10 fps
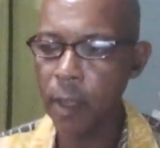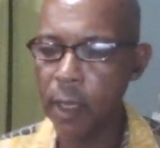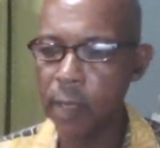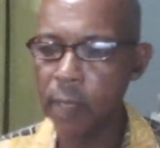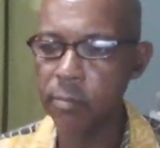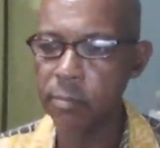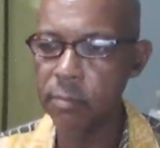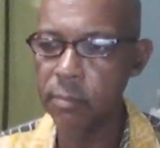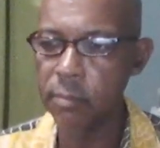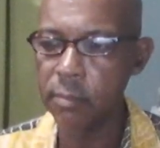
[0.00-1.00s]

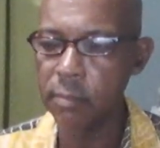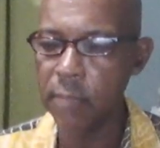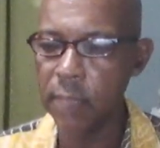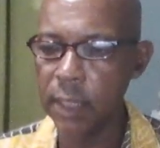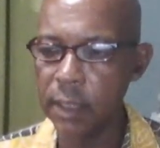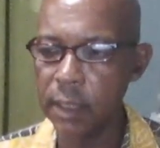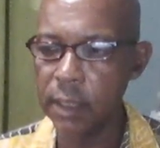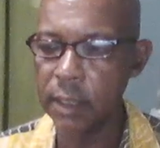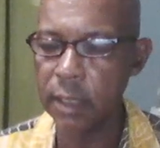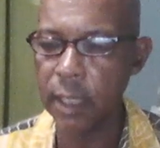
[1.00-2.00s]
um, my
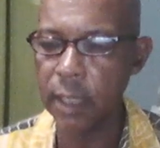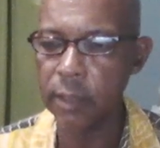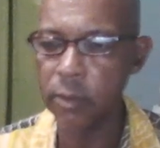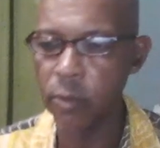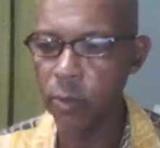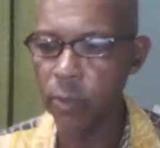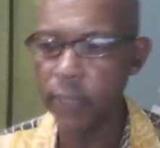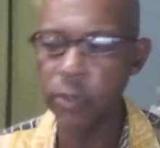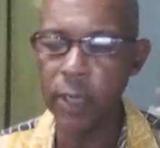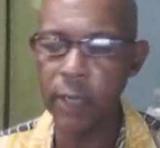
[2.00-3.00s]
thing is that
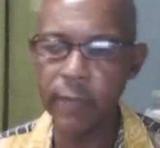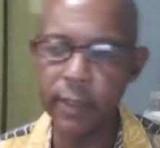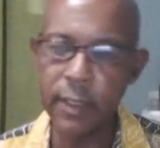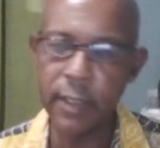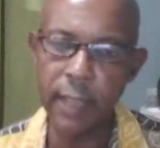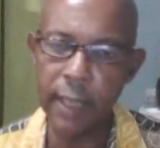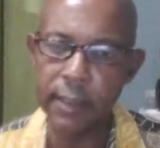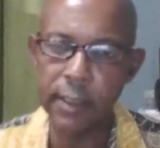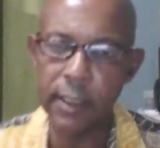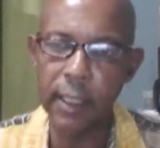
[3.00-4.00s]
when you have a
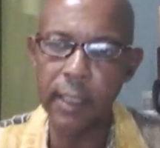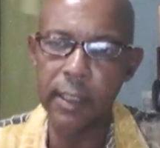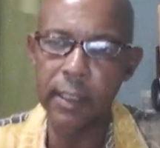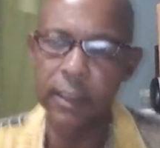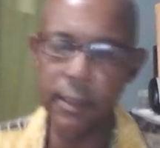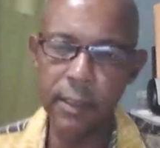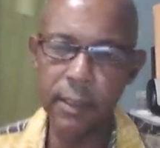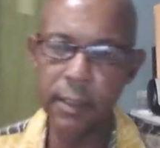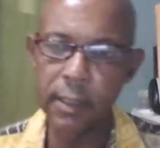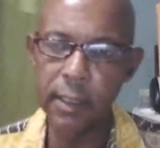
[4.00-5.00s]
disaster like this,
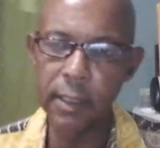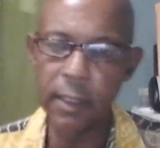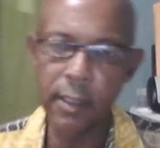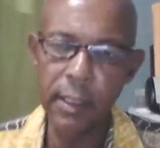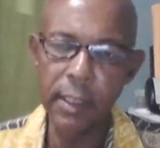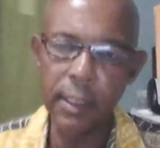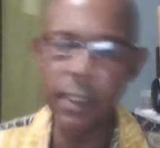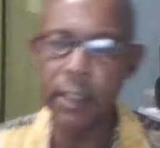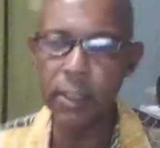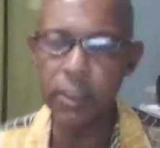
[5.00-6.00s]

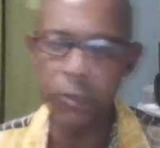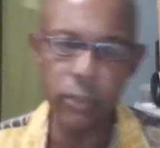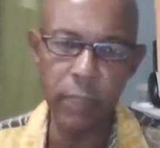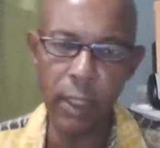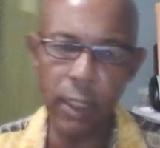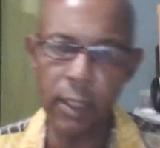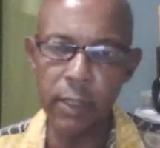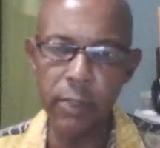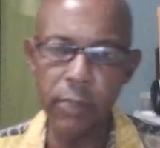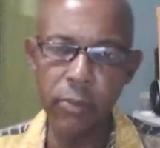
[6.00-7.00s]
cleaning up should be a
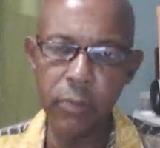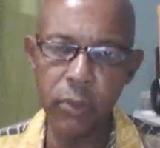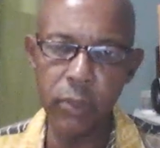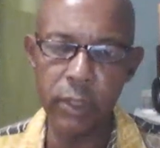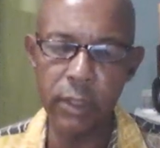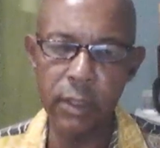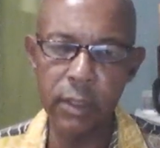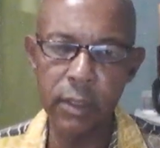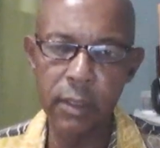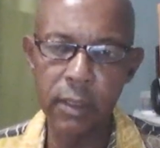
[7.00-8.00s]
continuing process.
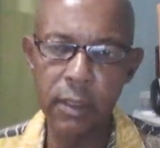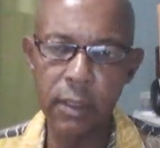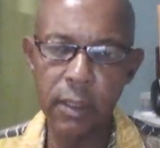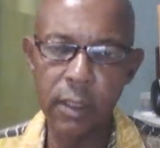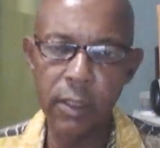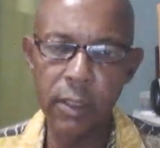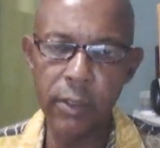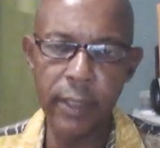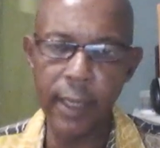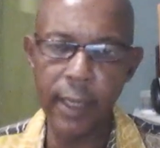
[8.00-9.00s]

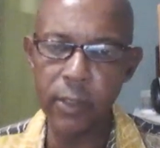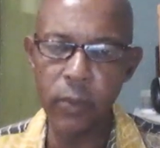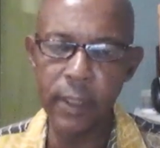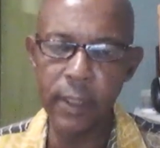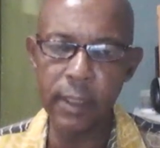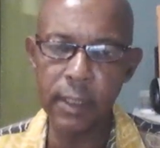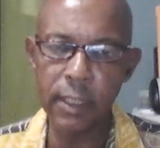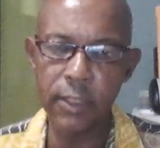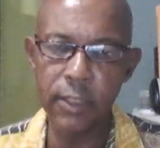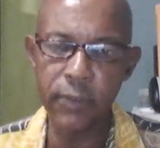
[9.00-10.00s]
You can't wait
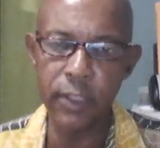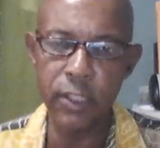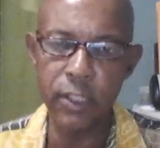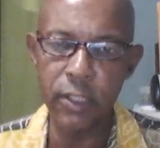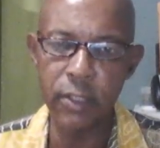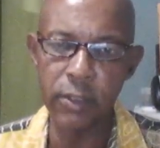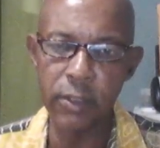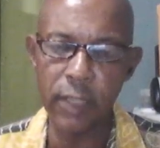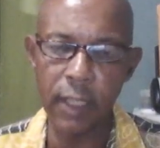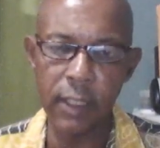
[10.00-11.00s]
until it's finished to
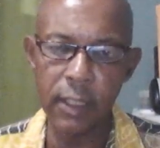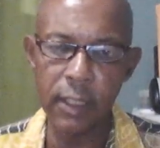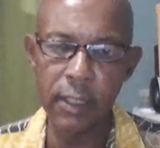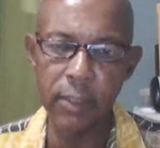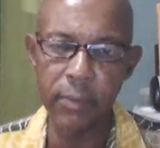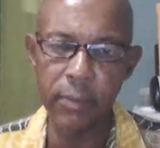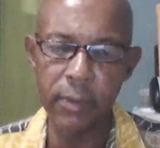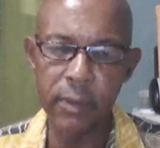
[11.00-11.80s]
start cleaning up.